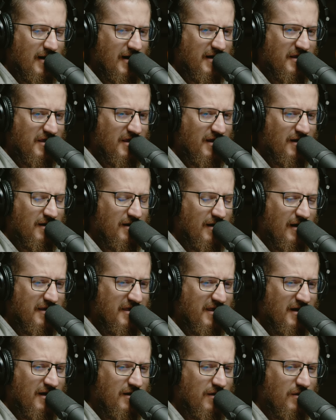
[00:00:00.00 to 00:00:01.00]
I think
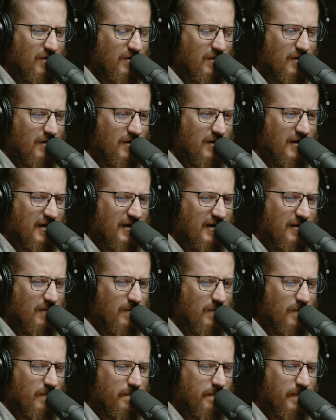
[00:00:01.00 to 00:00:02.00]

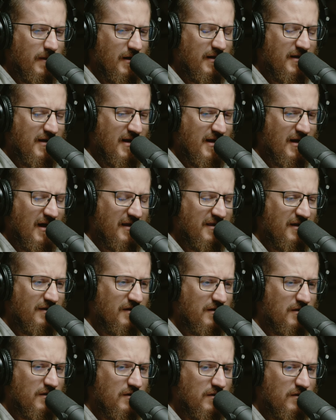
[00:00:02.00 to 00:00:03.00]

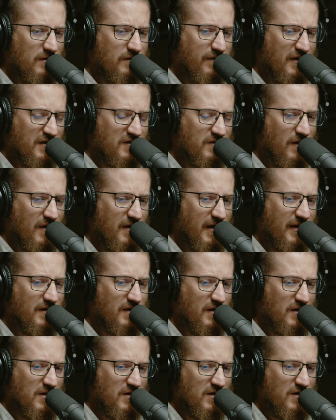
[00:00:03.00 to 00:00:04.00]
the, first of all, like
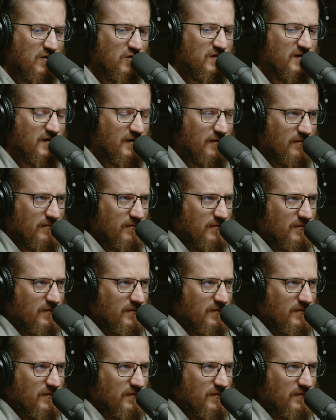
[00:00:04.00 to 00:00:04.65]
the good news